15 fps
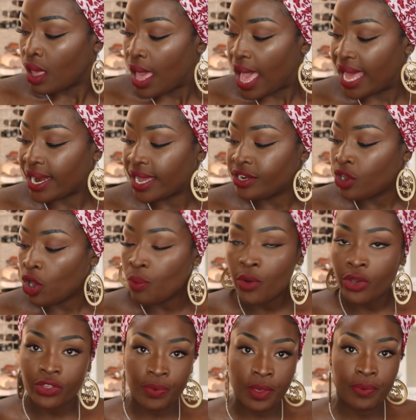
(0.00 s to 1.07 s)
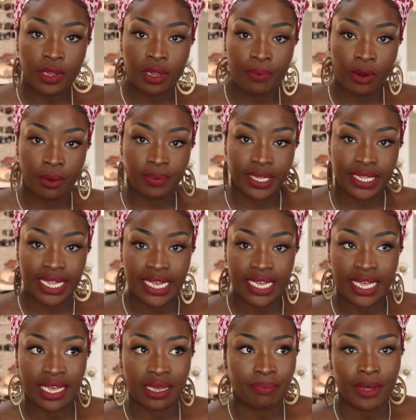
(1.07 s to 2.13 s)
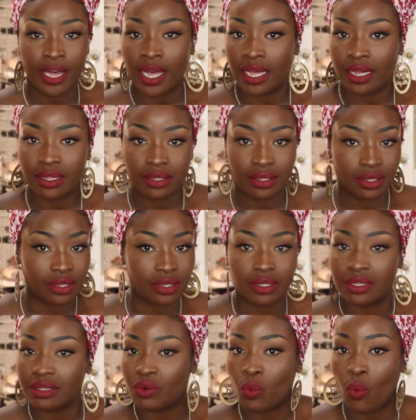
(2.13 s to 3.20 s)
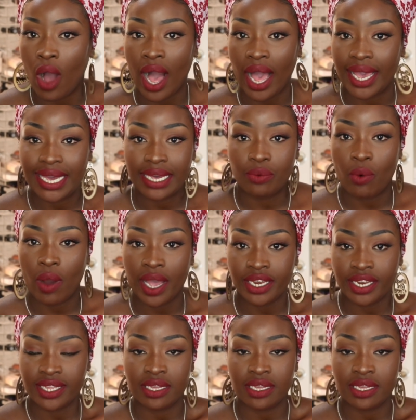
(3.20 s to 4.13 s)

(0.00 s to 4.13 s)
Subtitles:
And I know most people are probably thinking that why does